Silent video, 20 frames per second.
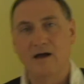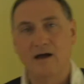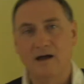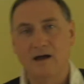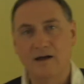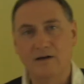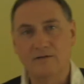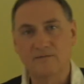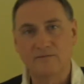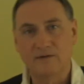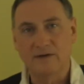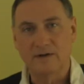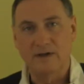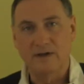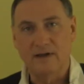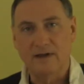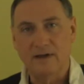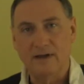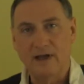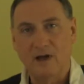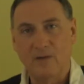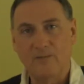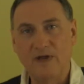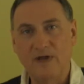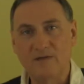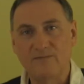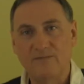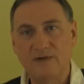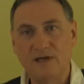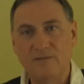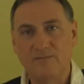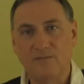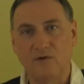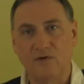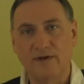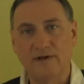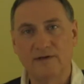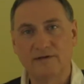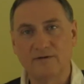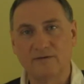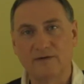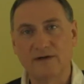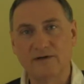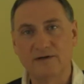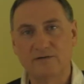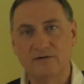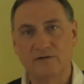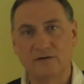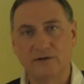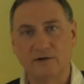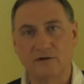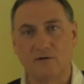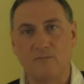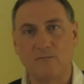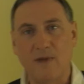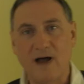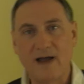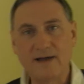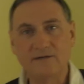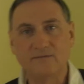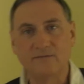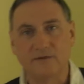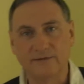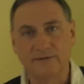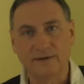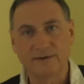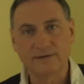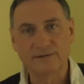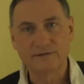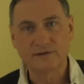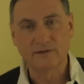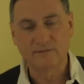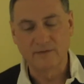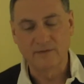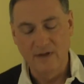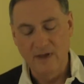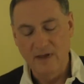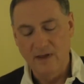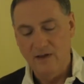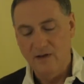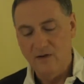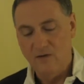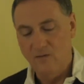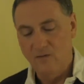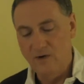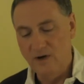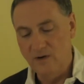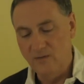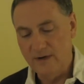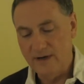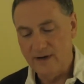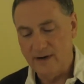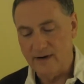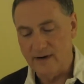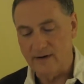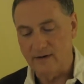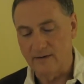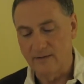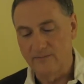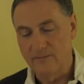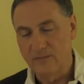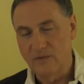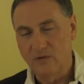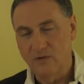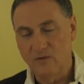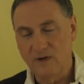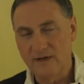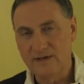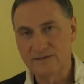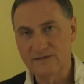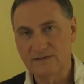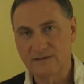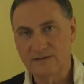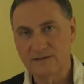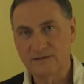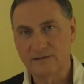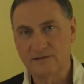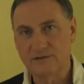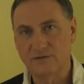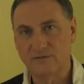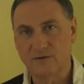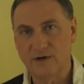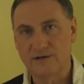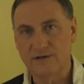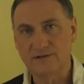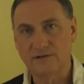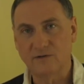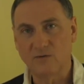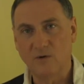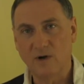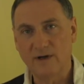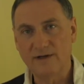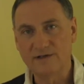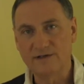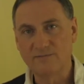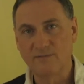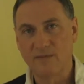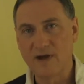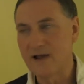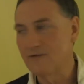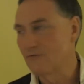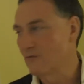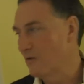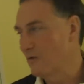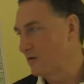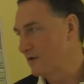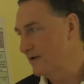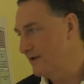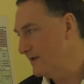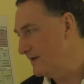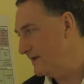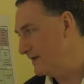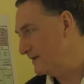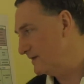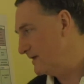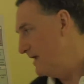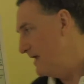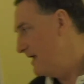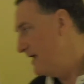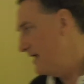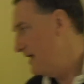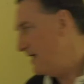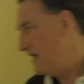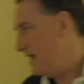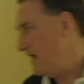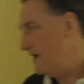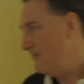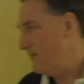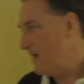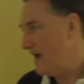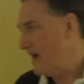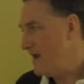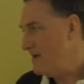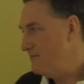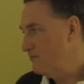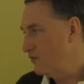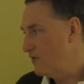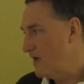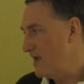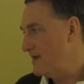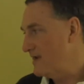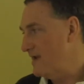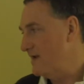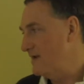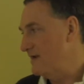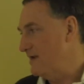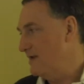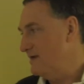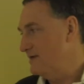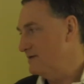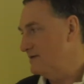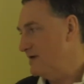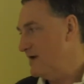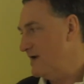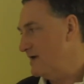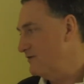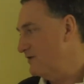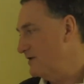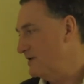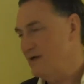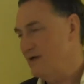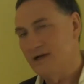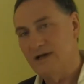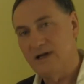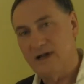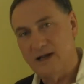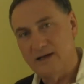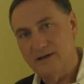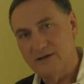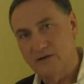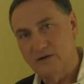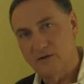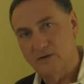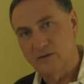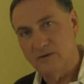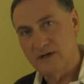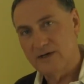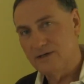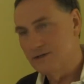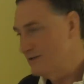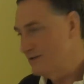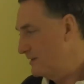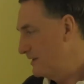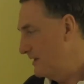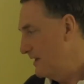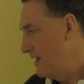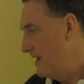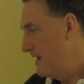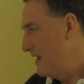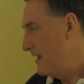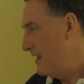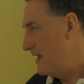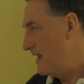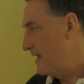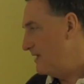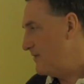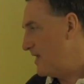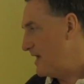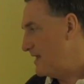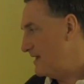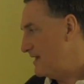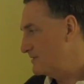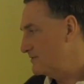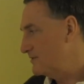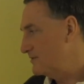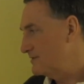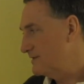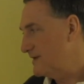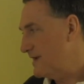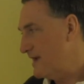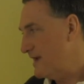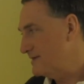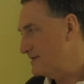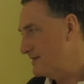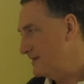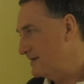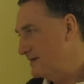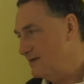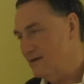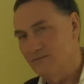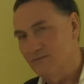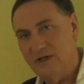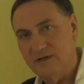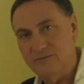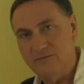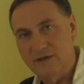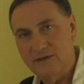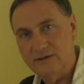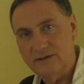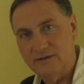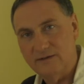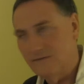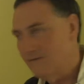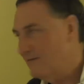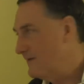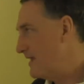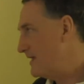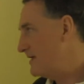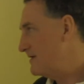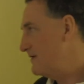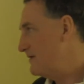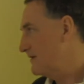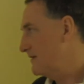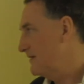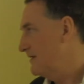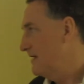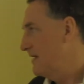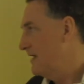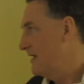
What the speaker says: of helping people enter into a little mindfulness of where we are. What is this situation? What is my role in it? Am I bringing integrity and courage? Am I exercising commitment and faith?